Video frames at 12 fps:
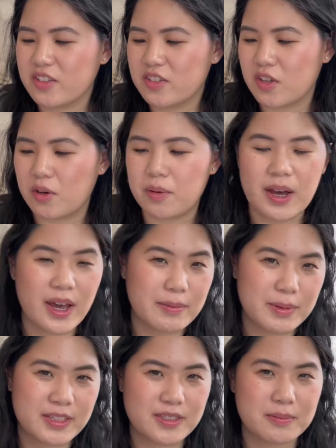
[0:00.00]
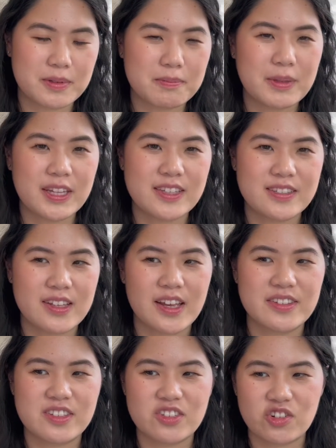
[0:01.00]
So I picked up the mini
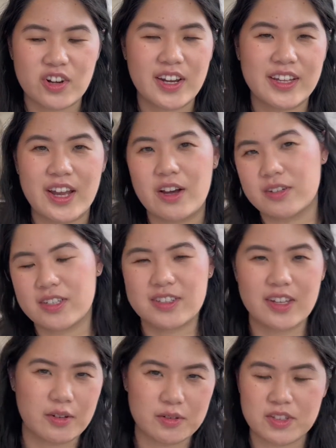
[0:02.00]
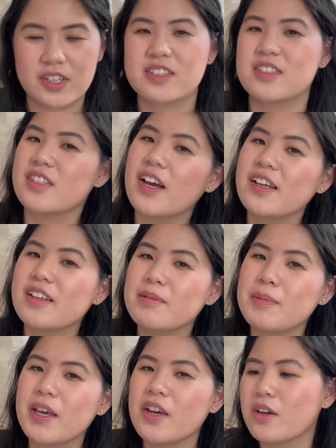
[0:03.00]
size to try it out because I was like styling
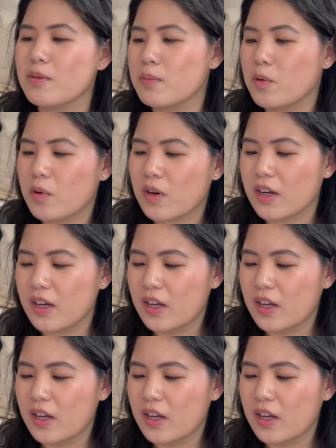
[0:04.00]
my hair more.